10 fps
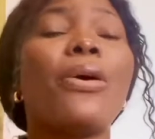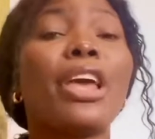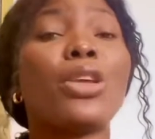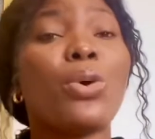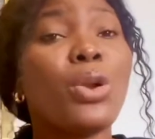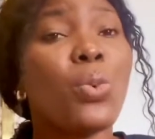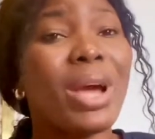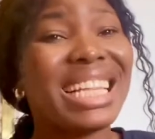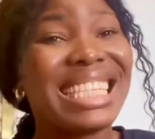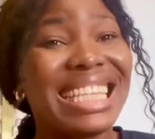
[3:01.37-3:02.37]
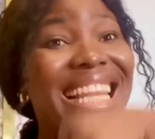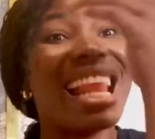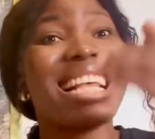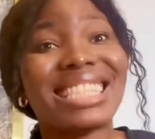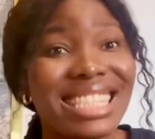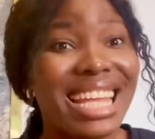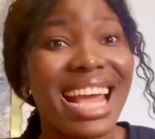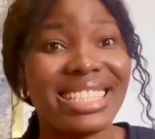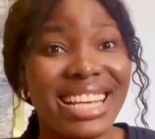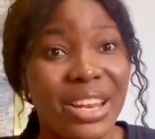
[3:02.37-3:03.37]
okay you want to wait till next
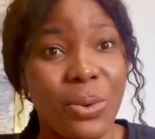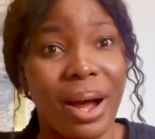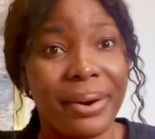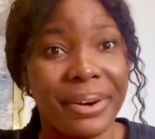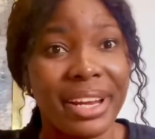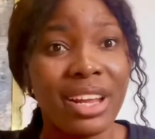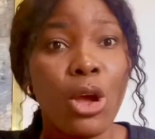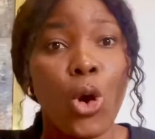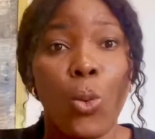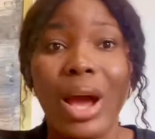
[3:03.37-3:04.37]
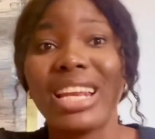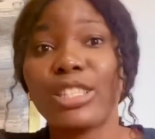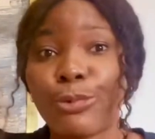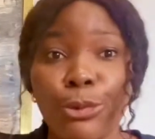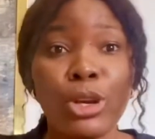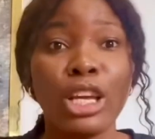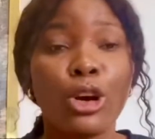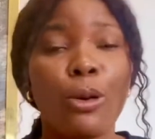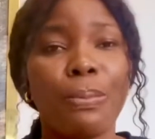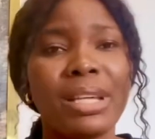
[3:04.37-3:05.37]
year january when it's fully
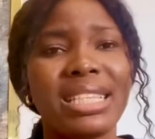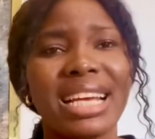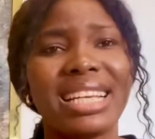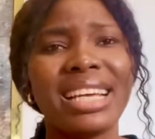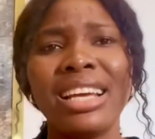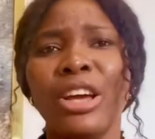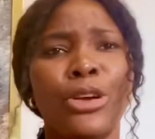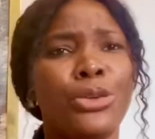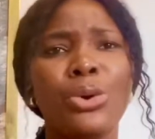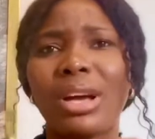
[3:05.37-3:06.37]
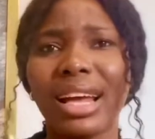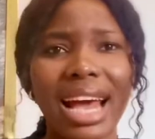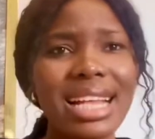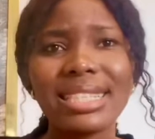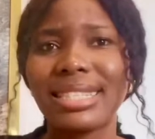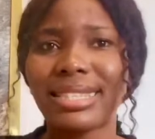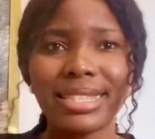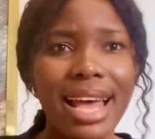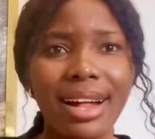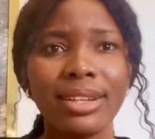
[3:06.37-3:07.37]
completed you can't
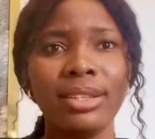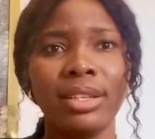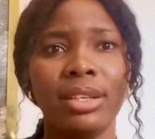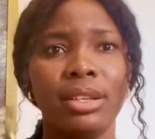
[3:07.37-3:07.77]
sell